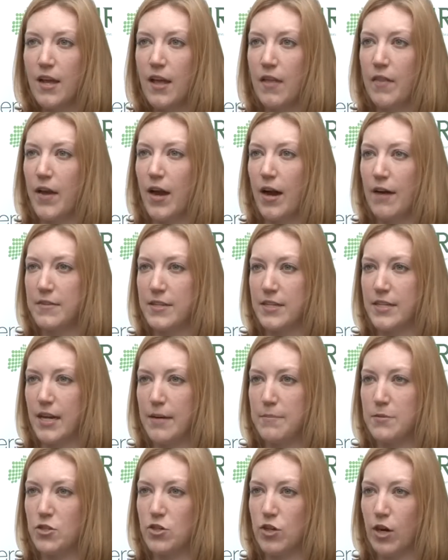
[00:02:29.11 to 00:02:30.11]
They
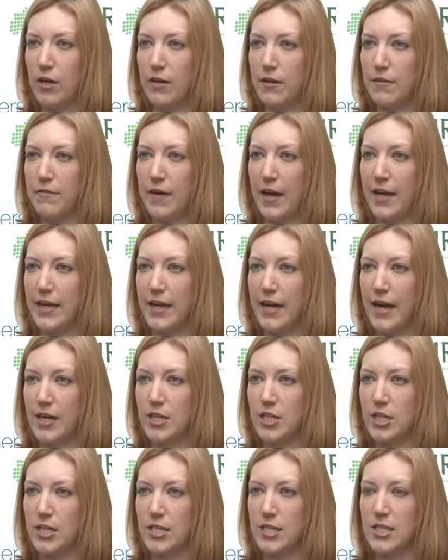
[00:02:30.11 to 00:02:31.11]
oftentimes struggle to find
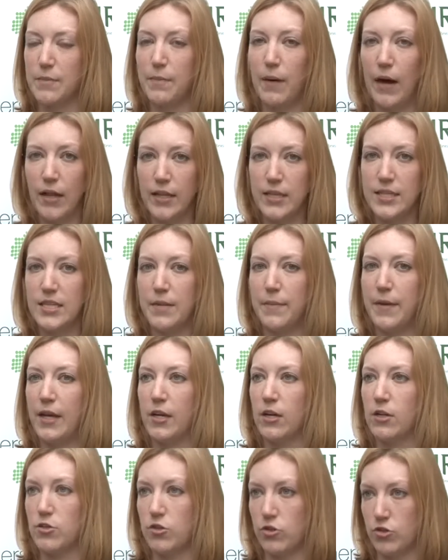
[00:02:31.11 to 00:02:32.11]
connections to
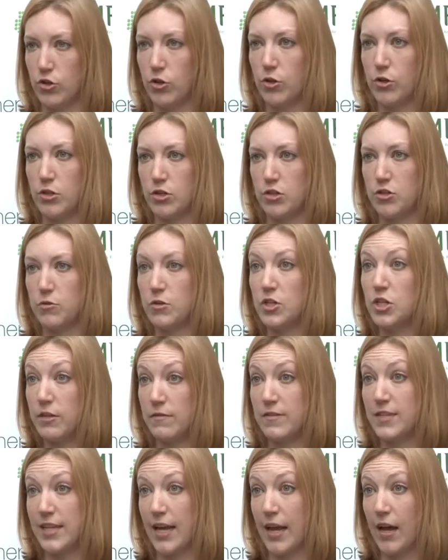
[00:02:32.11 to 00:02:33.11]
policymakers or donors to achieve
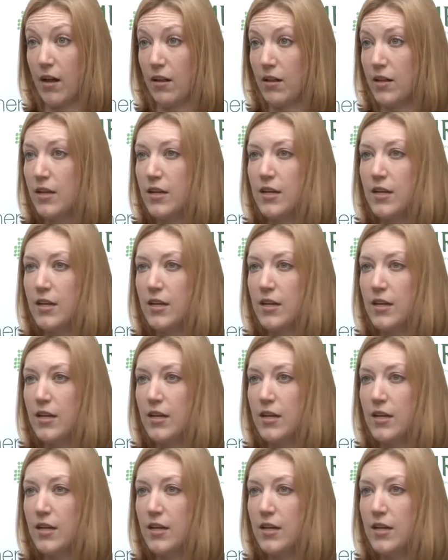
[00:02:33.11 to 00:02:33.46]
scale.